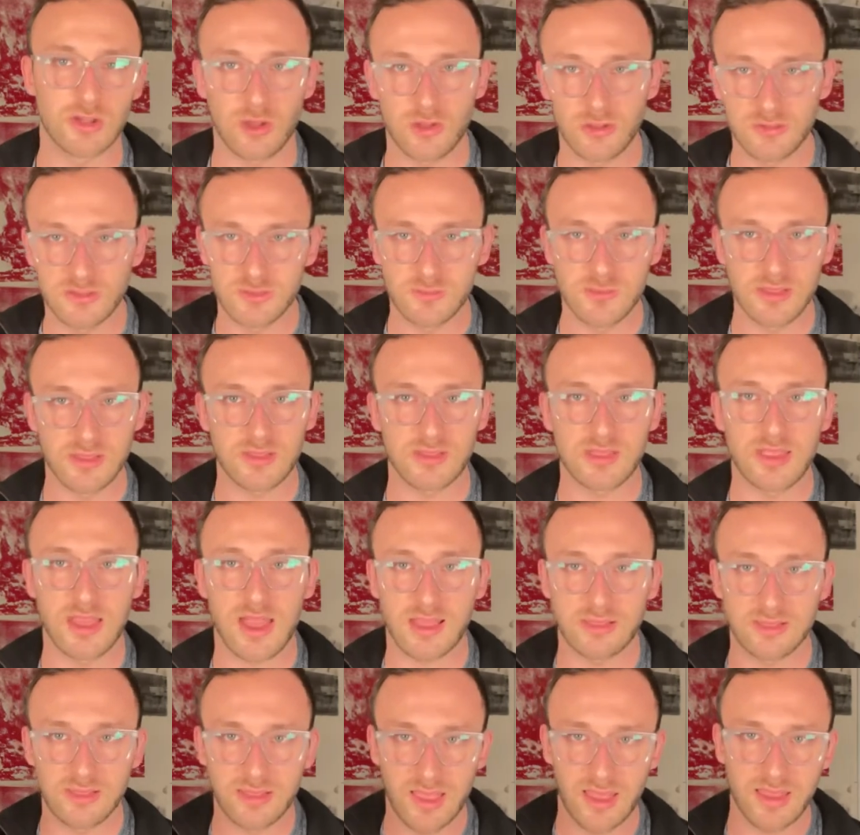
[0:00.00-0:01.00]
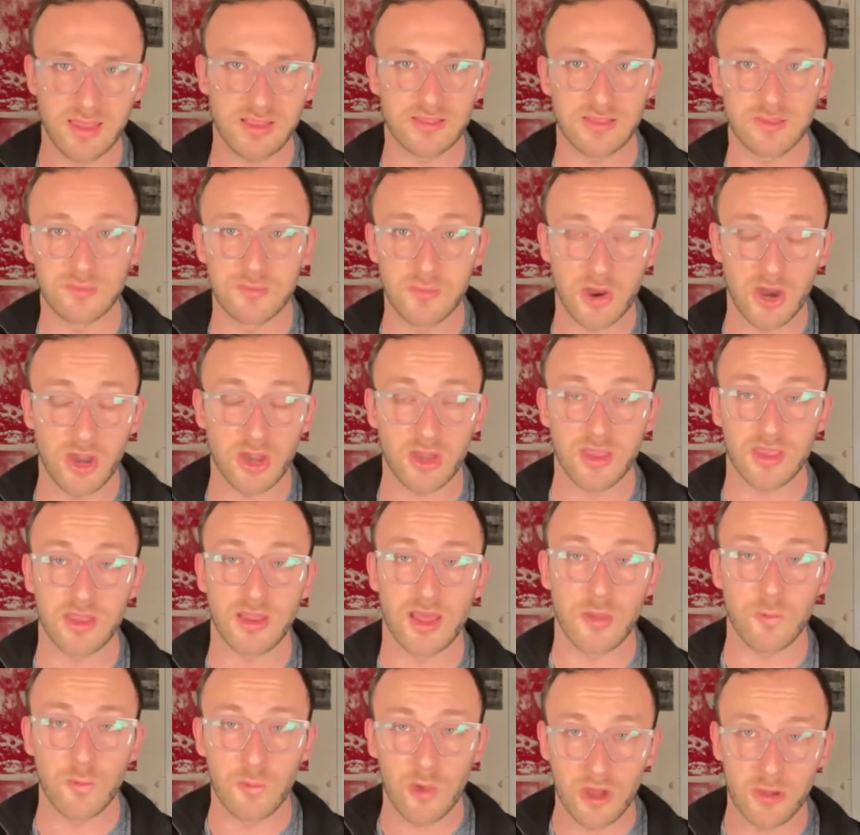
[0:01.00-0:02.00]
Ultimately, I like the market.
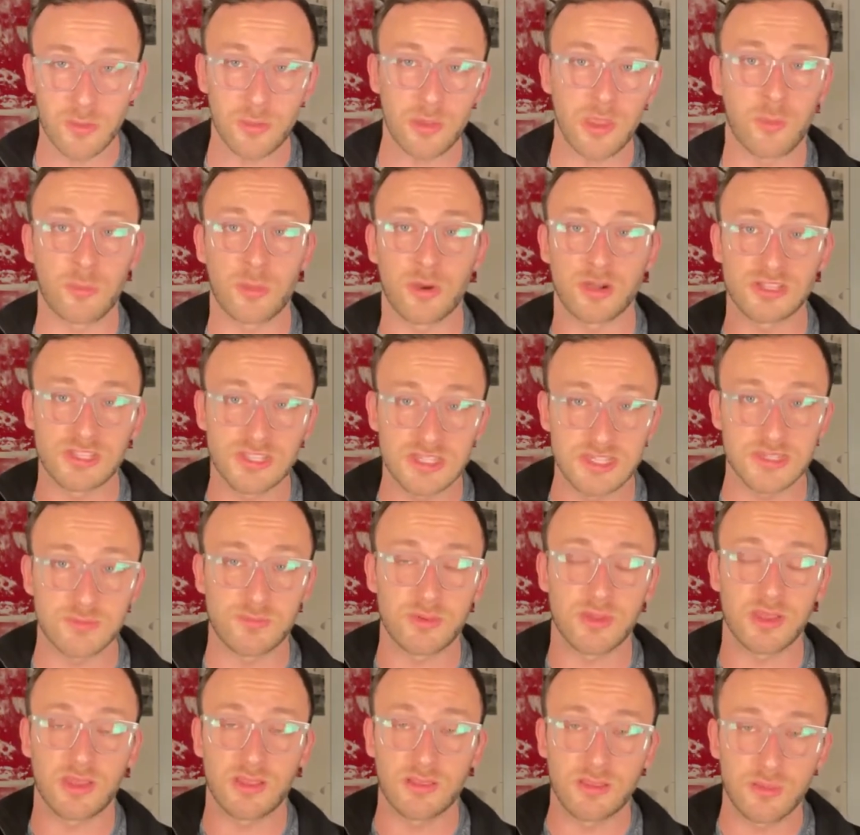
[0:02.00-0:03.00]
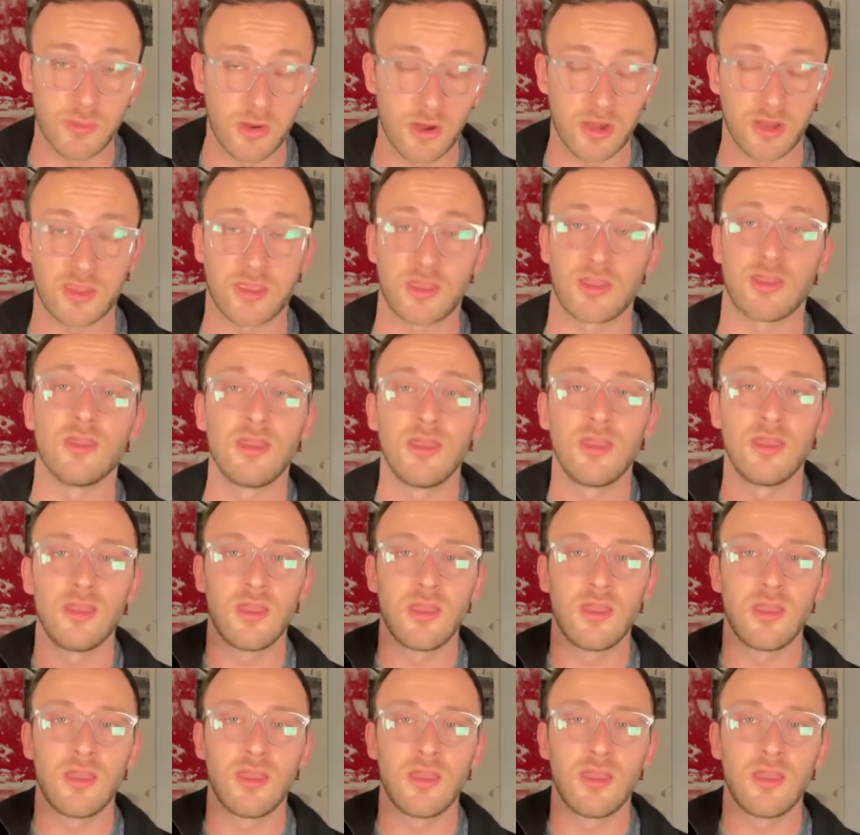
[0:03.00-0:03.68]
I want to be a participant in the market.